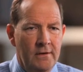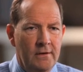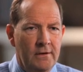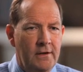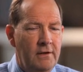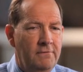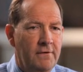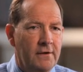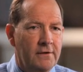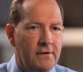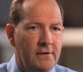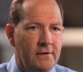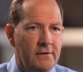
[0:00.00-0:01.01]
The key
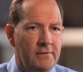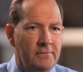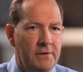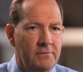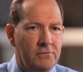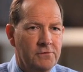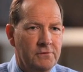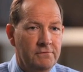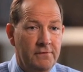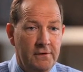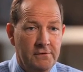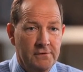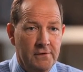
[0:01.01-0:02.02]
factor that people should
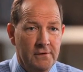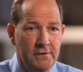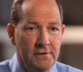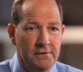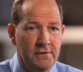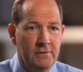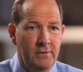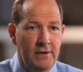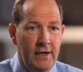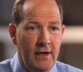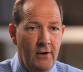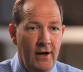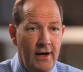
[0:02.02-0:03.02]
focus on is that we
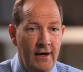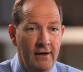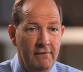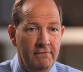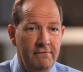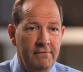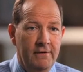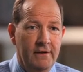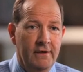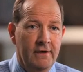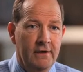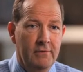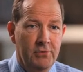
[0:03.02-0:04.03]
now have
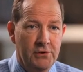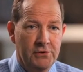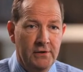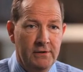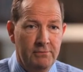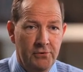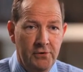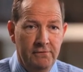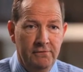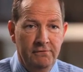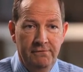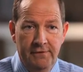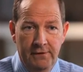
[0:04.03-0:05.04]
a commercially
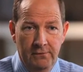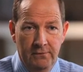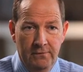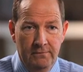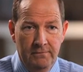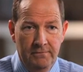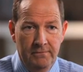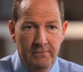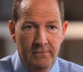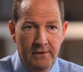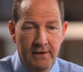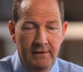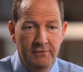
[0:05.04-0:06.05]
proven field.
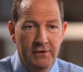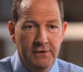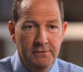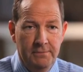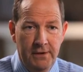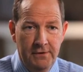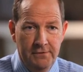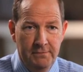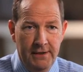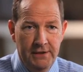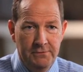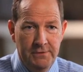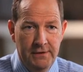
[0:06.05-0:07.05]
We have an experienced
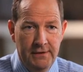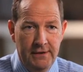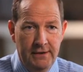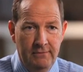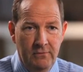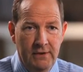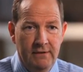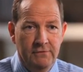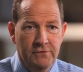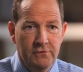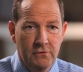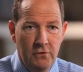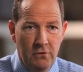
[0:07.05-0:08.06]
management team, we have a
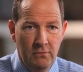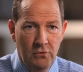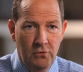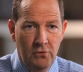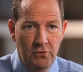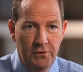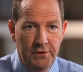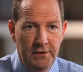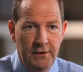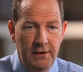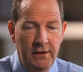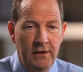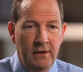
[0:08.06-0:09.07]
strong board,
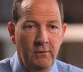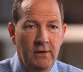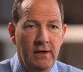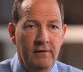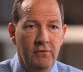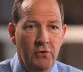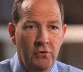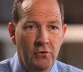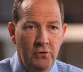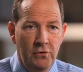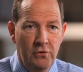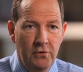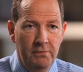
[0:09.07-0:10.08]
we have a
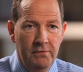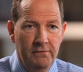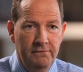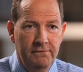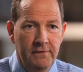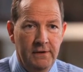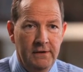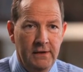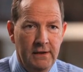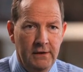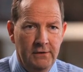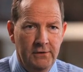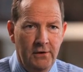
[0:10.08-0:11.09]
good group of
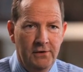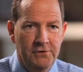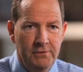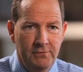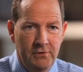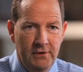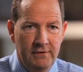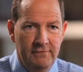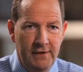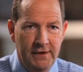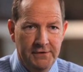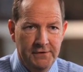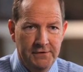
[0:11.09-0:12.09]
knowledgeable
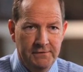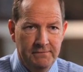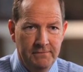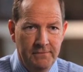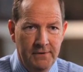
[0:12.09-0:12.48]
advisors,